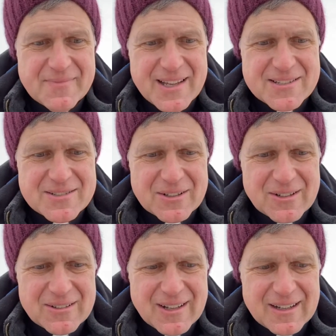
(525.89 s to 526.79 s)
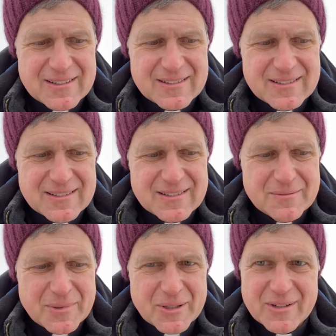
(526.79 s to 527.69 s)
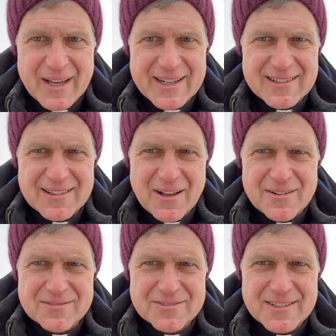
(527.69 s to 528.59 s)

and still be united in love.